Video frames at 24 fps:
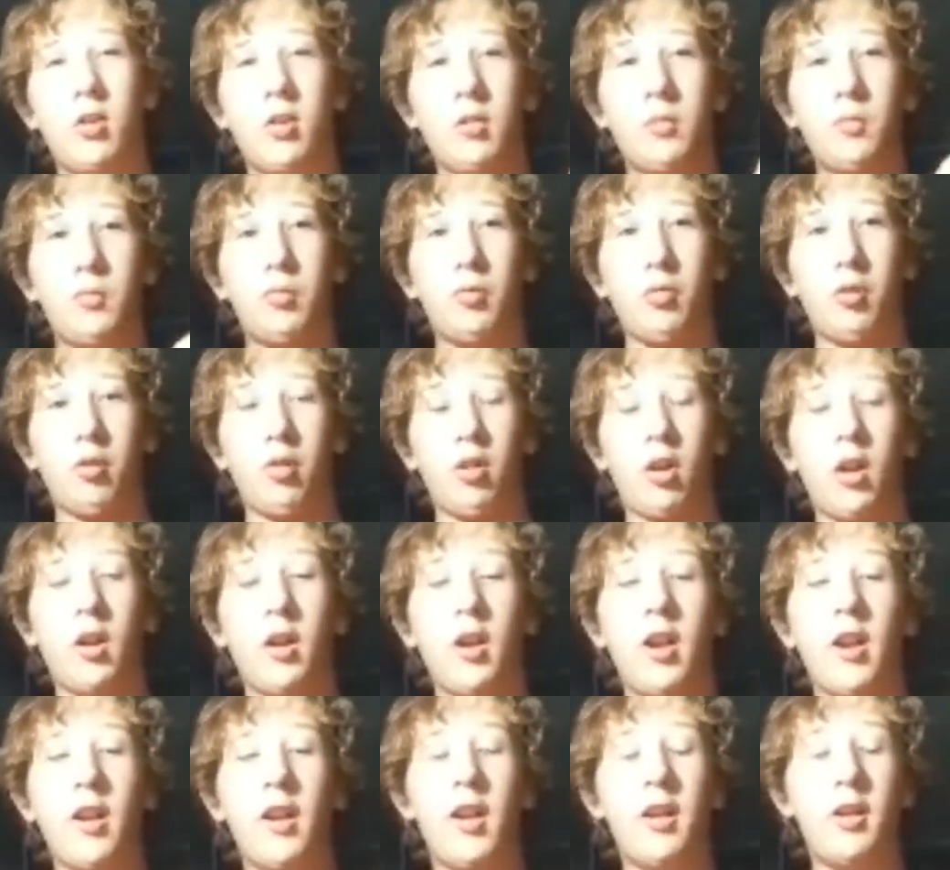Borderline, I
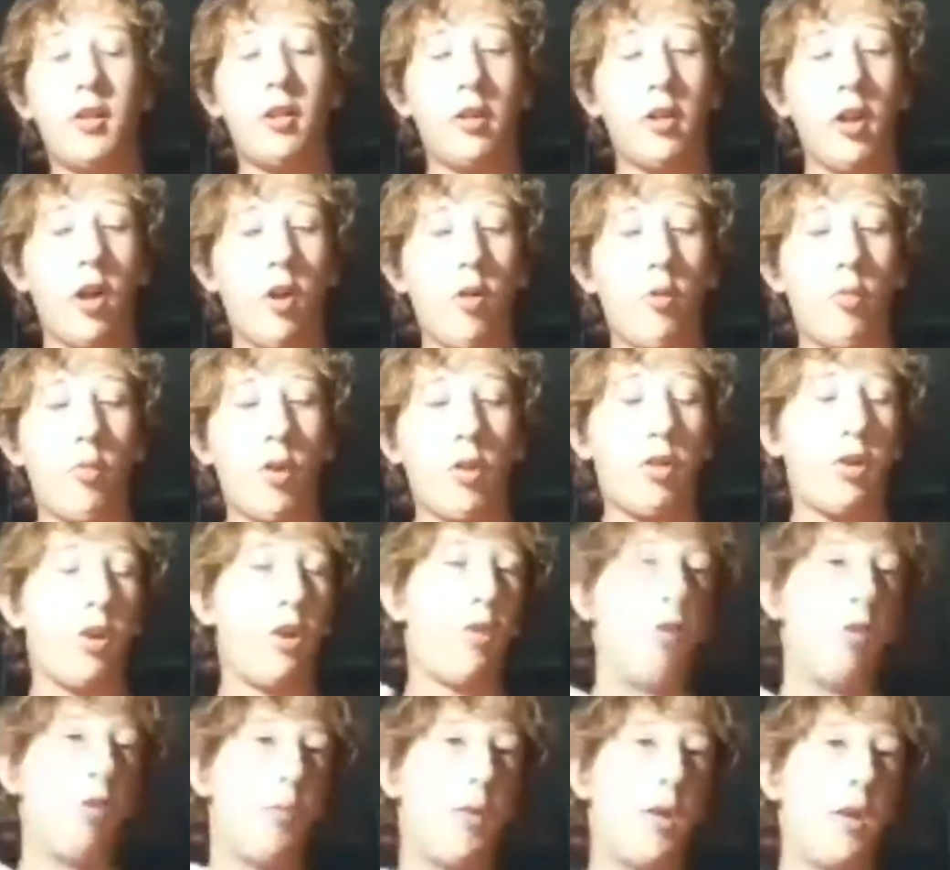need to know whether you
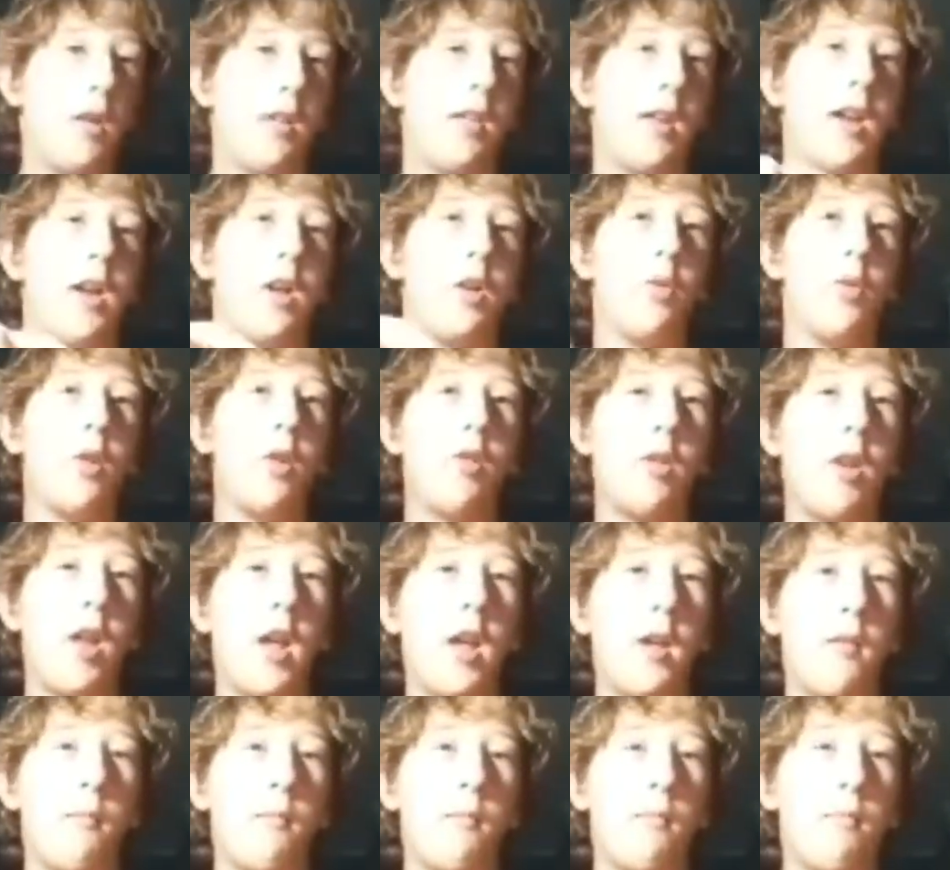want me to say your real
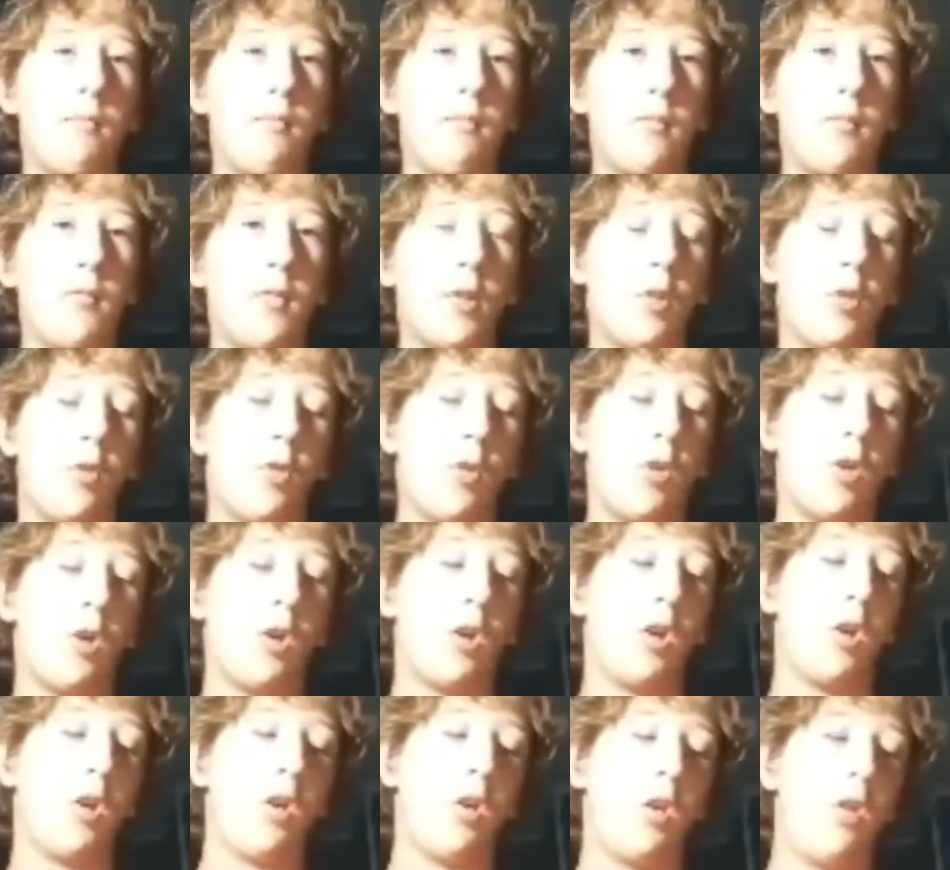name
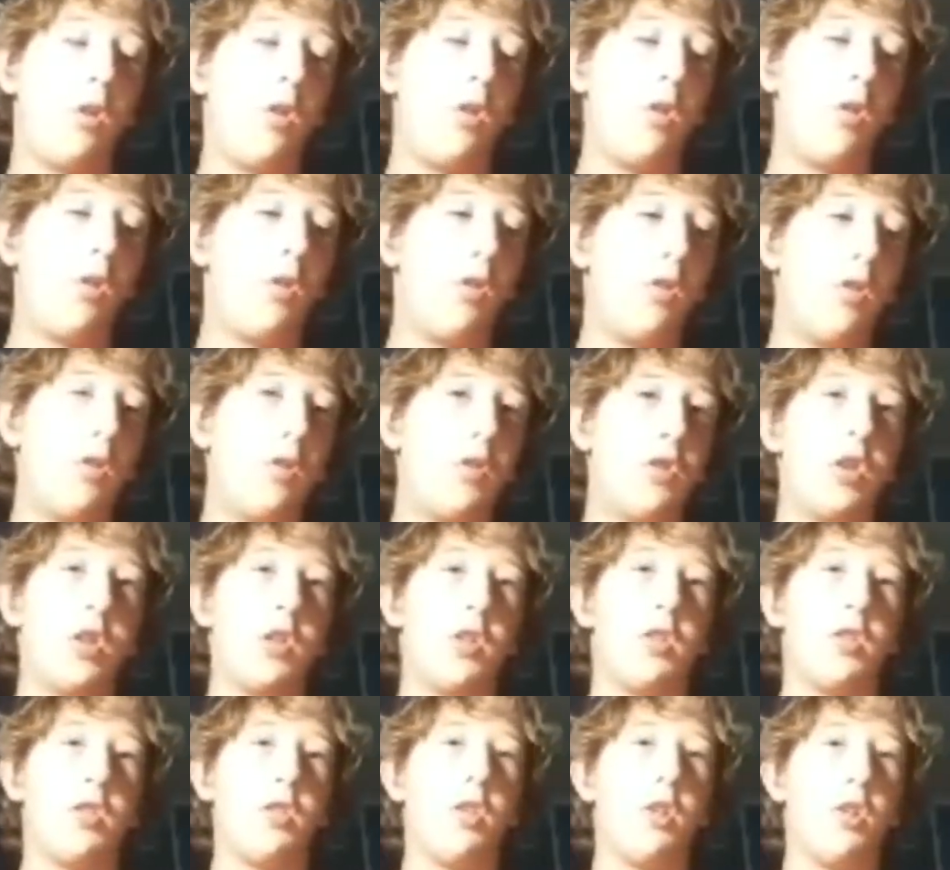or
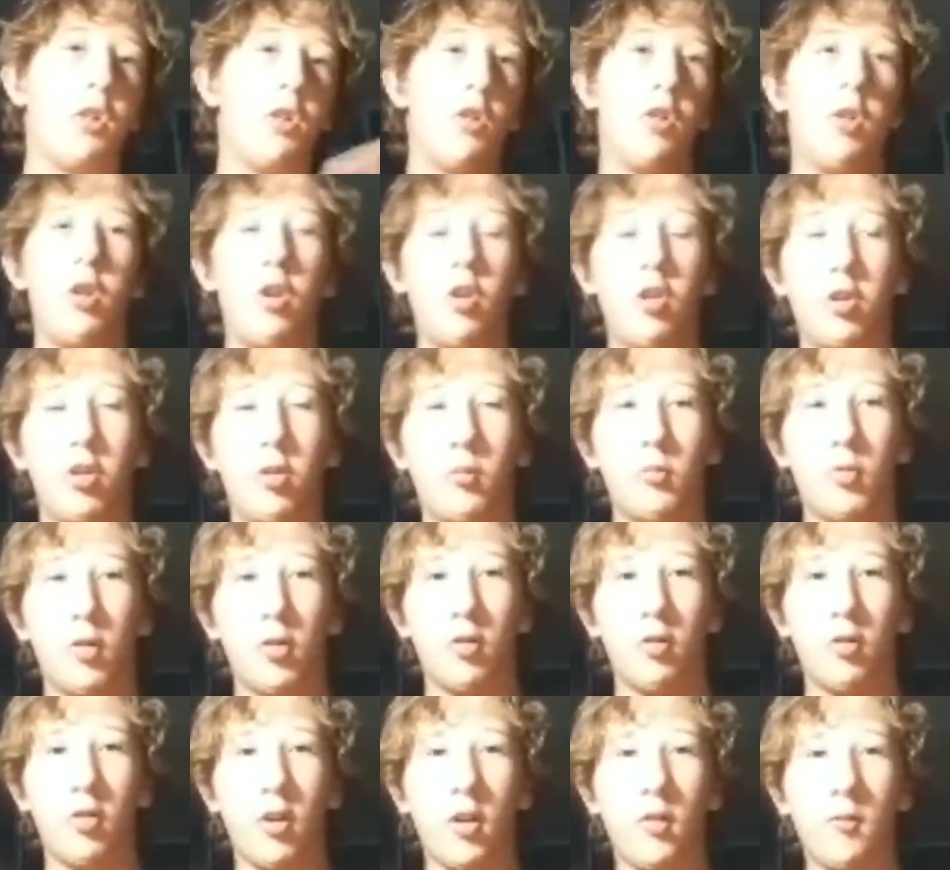just your YouTube channel
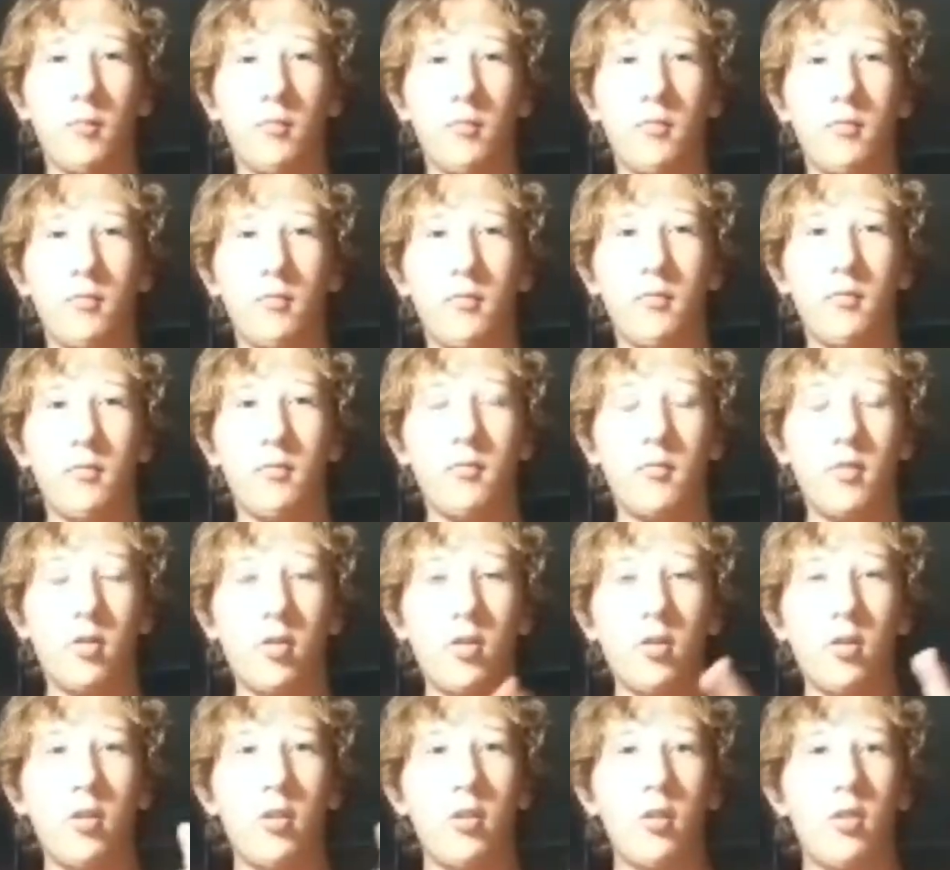name.
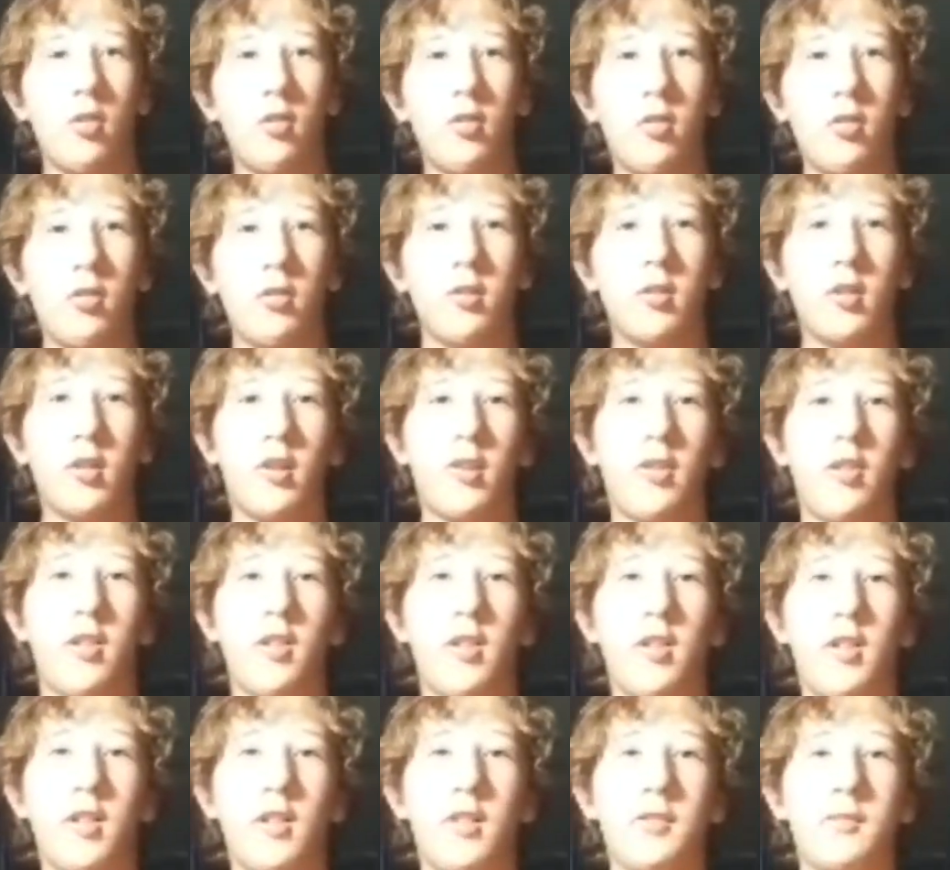
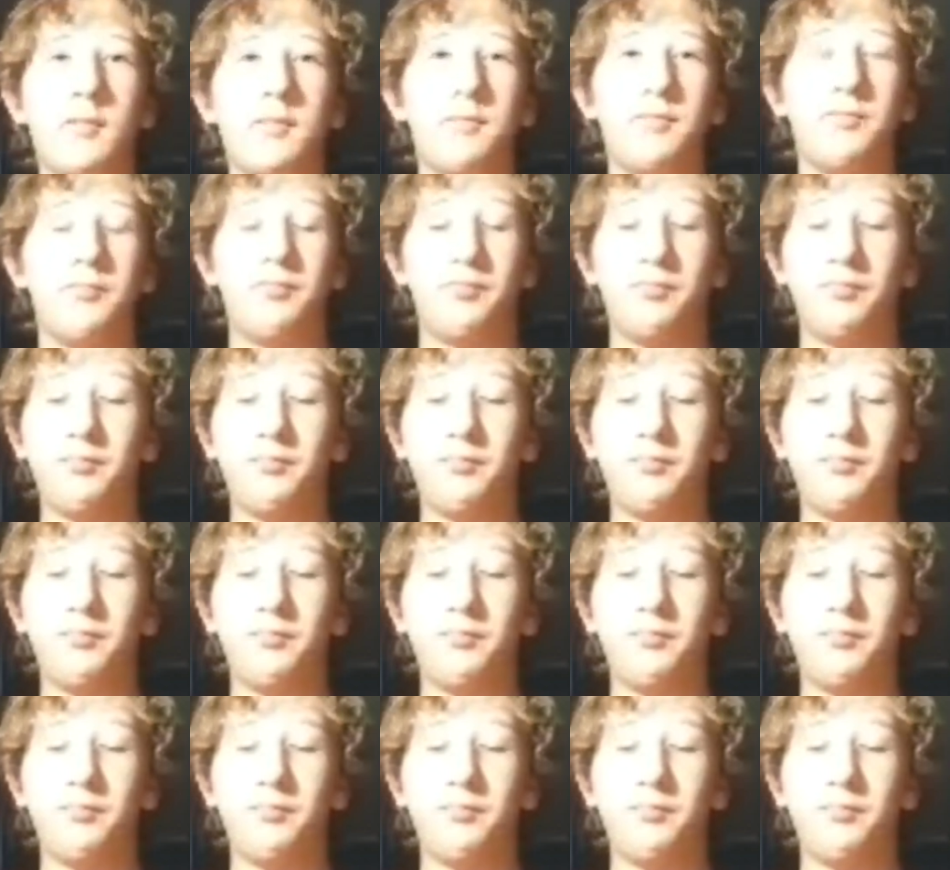So,